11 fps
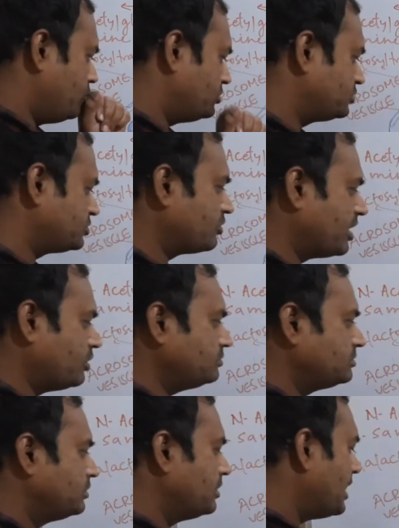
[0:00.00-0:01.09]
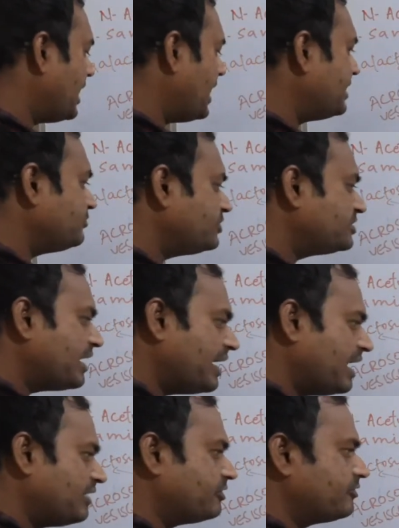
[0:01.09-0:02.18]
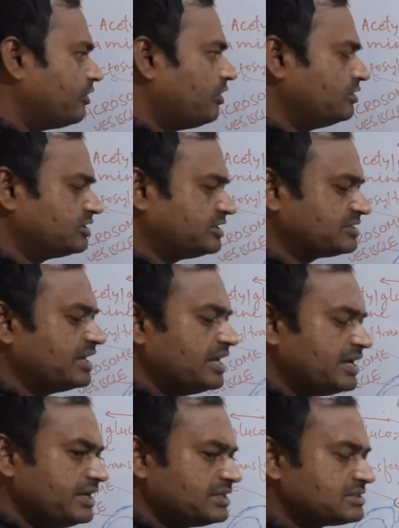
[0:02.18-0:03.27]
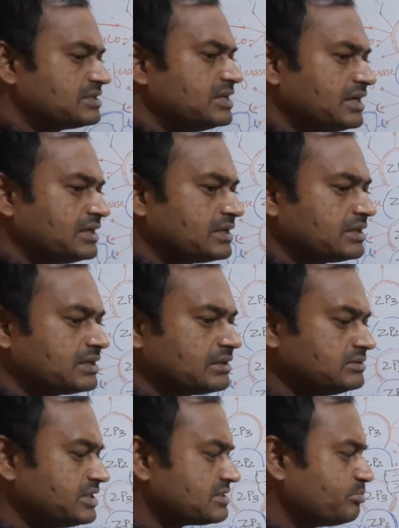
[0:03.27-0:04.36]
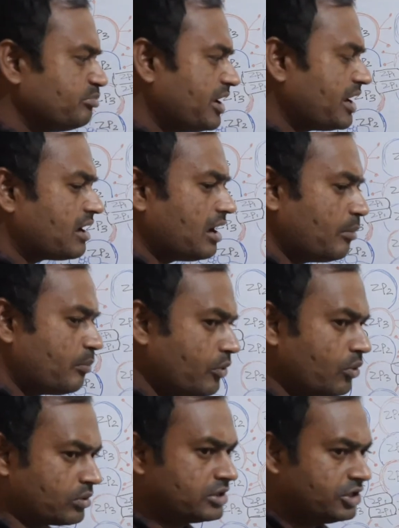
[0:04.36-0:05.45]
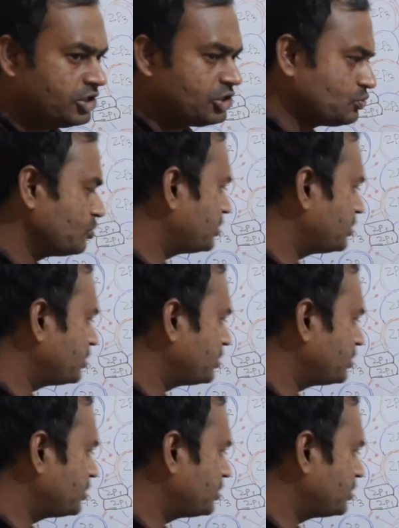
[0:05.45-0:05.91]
So now, and with the help of all this, it's just make a bore into